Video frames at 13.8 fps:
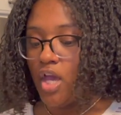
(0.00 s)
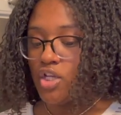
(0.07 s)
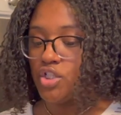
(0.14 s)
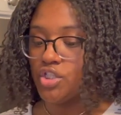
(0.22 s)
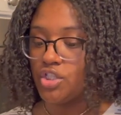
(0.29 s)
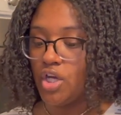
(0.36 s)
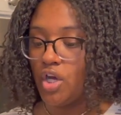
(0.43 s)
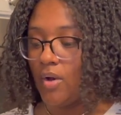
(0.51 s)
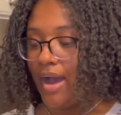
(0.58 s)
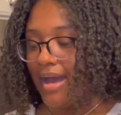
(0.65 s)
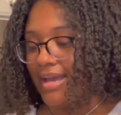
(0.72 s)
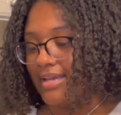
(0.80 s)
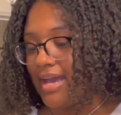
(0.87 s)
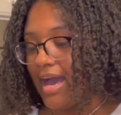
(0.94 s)
So
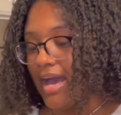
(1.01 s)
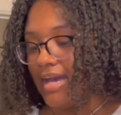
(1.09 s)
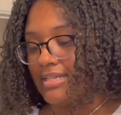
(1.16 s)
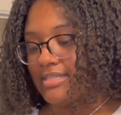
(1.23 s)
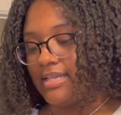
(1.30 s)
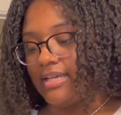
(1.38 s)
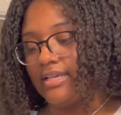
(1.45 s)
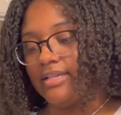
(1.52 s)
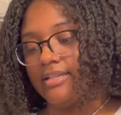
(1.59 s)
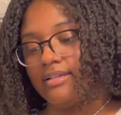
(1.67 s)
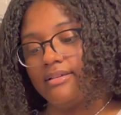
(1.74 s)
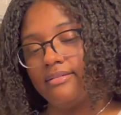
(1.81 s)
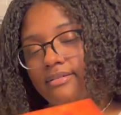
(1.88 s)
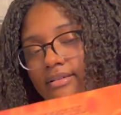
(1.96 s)
I got
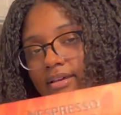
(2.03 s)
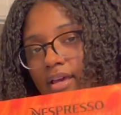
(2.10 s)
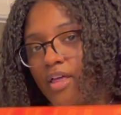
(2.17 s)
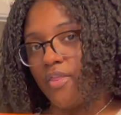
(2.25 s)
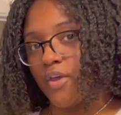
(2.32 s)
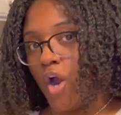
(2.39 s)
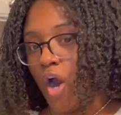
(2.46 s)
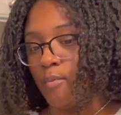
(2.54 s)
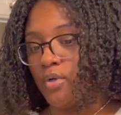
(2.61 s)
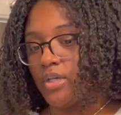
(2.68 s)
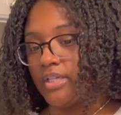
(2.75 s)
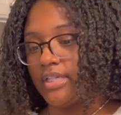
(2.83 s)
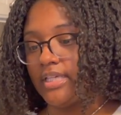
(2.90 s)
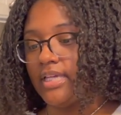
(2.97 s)
caramel
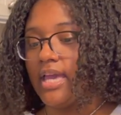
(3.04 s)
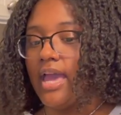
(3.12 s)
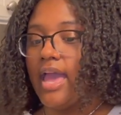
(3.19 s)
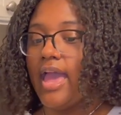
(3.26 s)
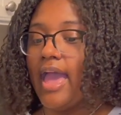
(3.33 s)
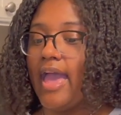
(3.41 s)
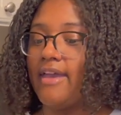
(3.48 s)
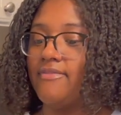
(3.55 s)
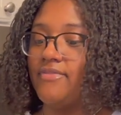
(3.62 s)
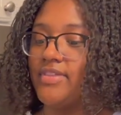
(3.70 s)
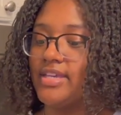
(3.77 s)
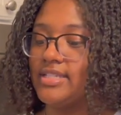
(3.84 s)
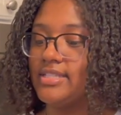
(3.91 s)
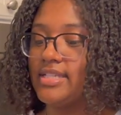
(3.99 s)
cookie, and
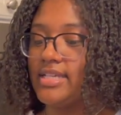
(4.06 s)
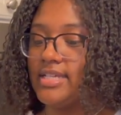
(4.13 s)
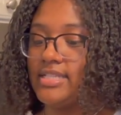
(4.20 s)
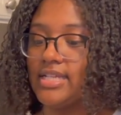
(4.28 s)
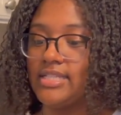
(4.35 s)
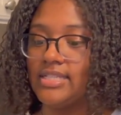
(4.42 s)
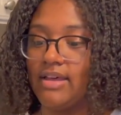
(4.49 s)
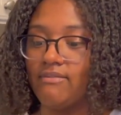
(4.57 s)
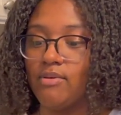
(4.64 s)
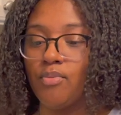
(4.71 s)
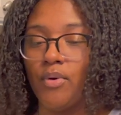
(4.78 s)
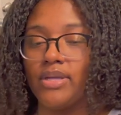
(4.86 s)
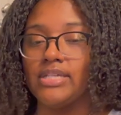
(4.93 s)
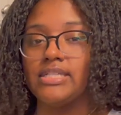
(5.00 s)
this is a
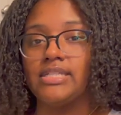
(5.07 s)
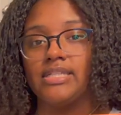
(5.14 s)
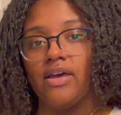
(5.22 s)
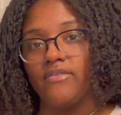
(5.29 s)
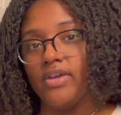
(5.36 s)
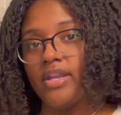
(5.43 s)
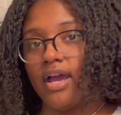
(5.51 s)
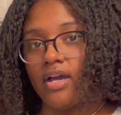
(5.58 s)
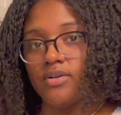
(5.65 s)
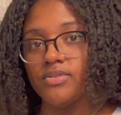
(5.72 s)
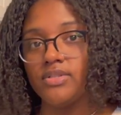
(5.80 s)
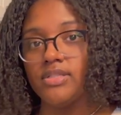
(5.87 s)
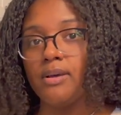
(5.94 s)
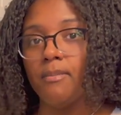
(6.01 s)
7.7
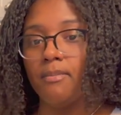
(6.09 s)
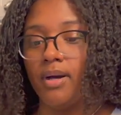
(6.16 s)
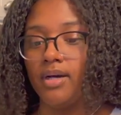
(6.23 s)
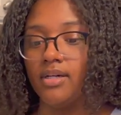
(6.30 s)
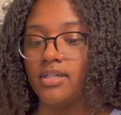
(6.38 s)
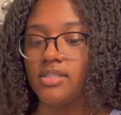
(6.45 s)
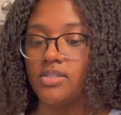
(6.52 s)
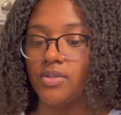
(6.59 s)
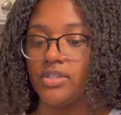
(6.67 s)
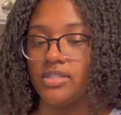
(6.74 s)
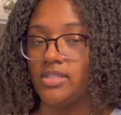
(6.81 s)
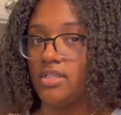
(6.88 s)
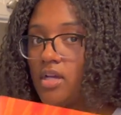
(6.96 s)
ounce mug. So this is a